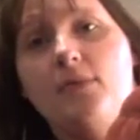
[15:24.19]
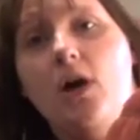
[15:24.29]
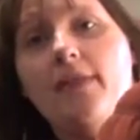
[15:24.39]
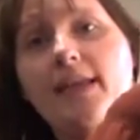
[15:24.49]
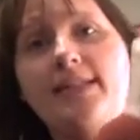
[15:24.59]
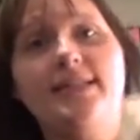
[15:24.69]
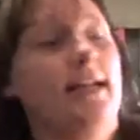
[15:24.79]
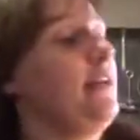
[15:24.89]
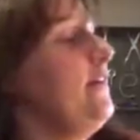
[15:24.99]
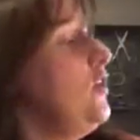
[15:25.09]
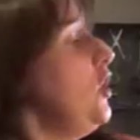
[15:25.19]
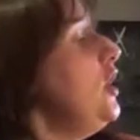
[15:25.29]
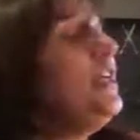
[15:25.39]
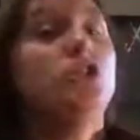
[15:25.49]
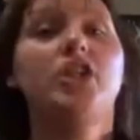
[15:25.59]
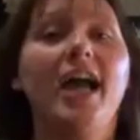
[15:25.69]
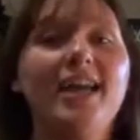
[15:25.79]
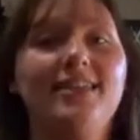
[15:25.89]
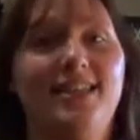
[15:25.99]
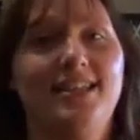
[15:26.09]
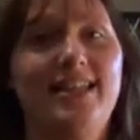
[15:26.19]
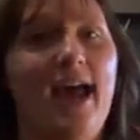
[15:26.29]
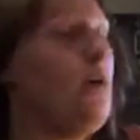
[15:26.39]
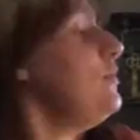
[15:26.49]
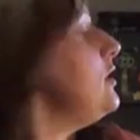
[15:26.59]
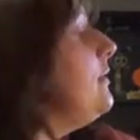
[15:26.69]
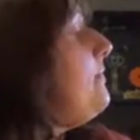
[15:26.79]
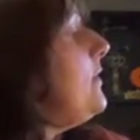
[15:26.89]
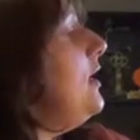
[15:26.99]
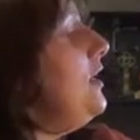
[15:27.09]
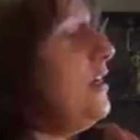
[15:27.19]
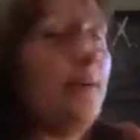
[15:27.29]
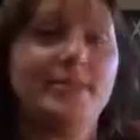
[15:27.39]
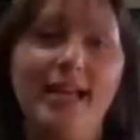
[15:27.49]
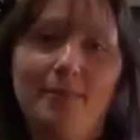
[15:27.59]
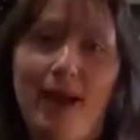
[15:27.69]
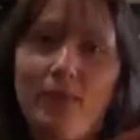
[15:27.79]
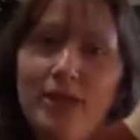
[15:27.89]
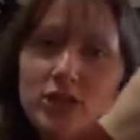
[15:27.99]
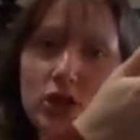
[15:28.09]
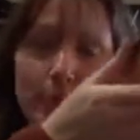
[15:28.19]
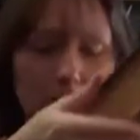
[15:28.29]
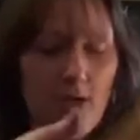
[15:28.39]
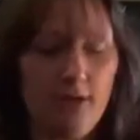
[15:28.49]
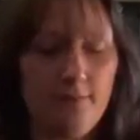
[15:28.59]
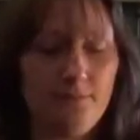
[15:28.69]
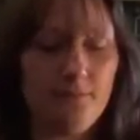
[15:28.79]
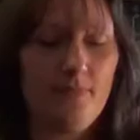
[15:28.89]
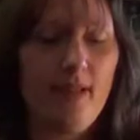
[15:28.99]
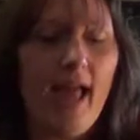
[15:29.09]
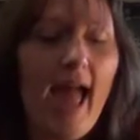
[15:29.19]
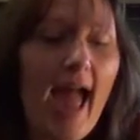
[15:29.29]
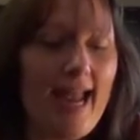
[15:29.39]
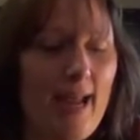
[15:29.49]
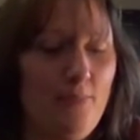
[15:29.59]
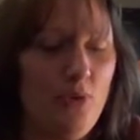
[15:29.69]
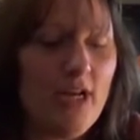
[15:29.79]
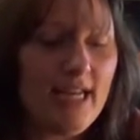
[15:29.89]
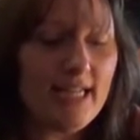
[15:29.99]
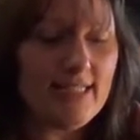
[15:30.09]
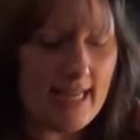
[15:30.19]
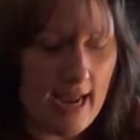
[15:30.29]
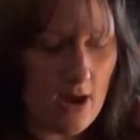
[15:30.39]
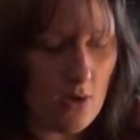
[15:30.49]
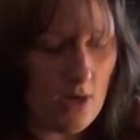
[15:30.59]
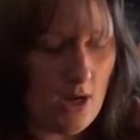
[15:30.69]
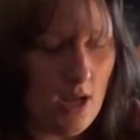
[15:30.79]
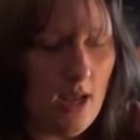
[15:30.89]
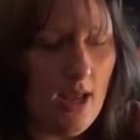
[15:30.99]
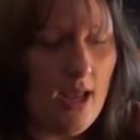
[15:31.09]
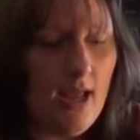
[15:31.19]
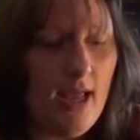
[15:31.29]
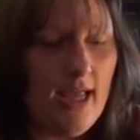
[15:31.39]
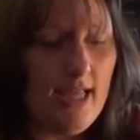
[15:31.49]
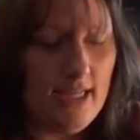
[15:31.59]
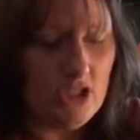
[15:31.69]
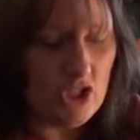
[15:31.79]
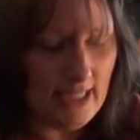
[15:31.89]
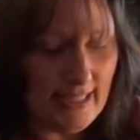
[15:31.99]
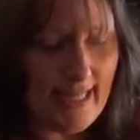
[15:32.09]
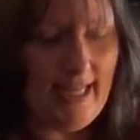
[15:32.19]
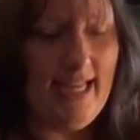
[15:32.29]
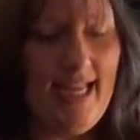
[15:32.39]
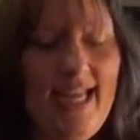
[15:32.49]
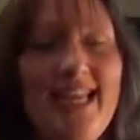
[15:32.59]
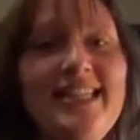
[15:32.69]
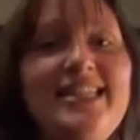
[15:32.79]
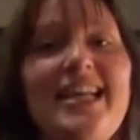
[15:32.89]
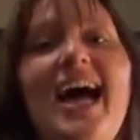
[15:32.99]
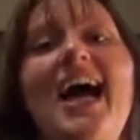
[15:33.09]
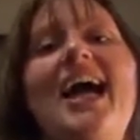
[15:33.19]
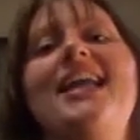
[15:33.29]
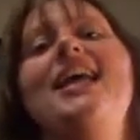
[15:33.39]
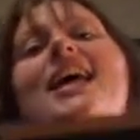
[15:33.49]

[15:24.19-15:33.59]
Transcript: on the inside cover. Check this out. I'm taking my original book and I'm putting it down gently inside